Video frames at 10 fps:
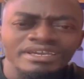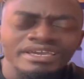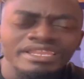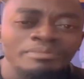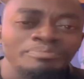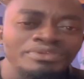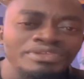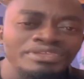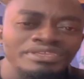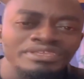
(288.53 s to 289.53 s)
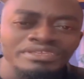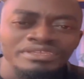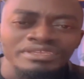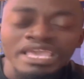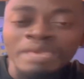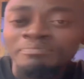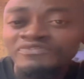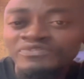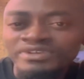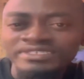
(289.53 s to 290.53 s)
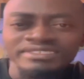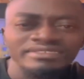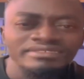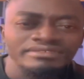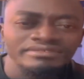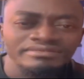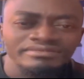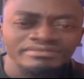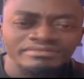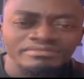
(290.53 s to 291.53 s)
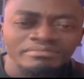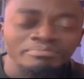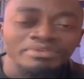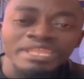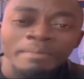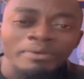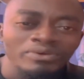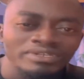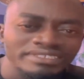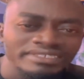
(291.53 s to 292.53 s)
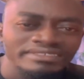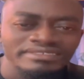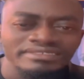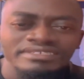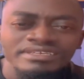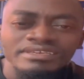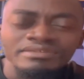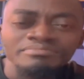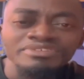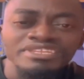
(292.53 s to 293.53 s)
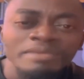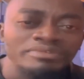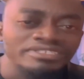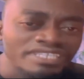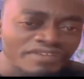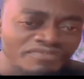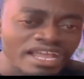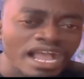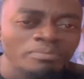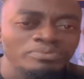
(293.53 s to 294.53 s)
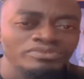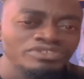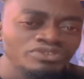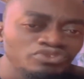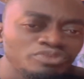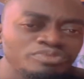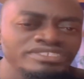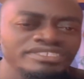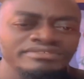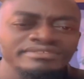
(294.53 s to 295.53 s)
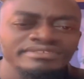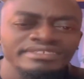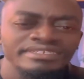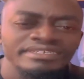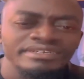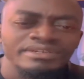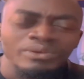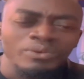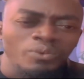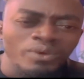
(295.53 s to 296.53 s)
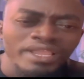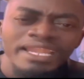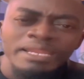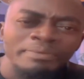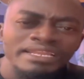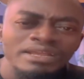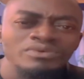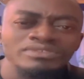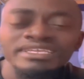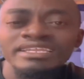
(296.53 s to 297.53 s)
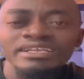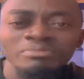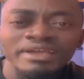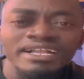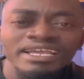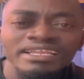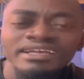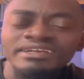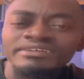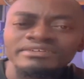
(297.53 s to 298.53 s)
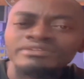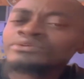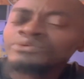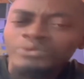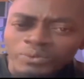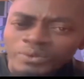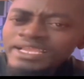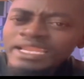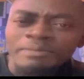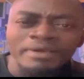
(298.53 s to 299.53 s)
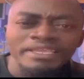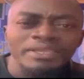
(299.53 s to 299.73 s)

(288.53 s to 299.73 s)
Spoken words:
And AP viewers pinap content pinap is get free app ni YouTube continue. Where are the panel? Send my Ghana. Where are the pie